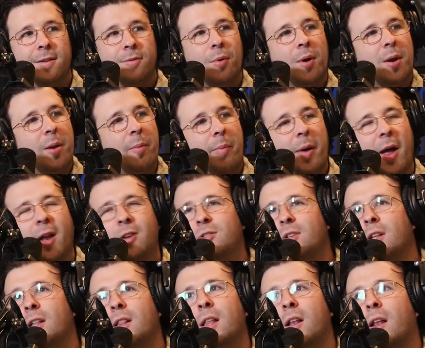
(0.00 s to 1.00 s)
What a
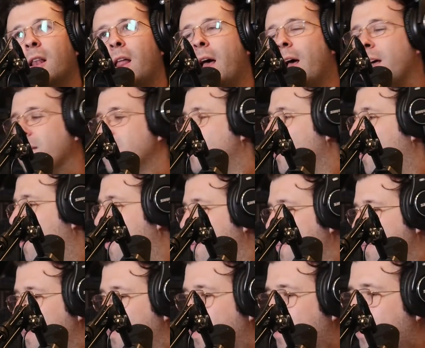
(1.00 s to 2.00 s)
petulant little asshole. This is where
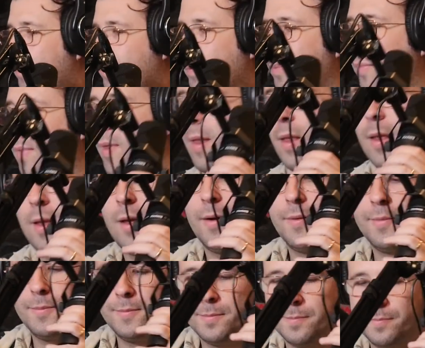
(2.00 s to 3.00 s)
media
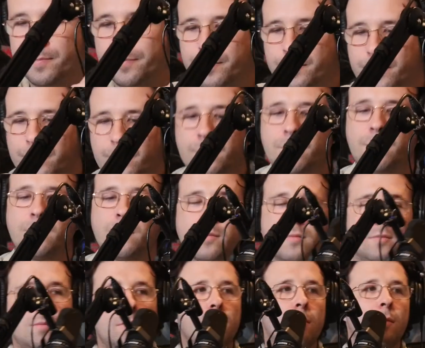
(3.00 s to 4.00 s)
training goes off the
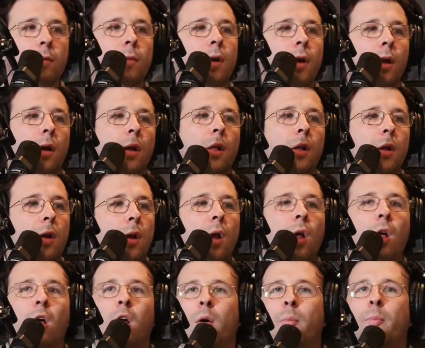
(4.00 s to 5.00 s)
rails and it's no
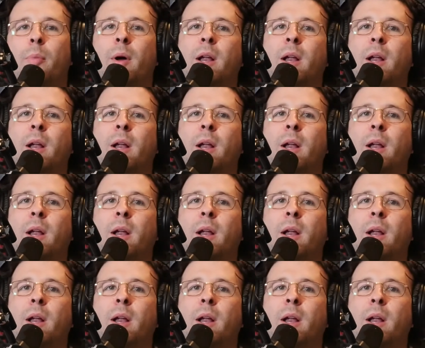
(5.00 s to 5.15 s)
longer there.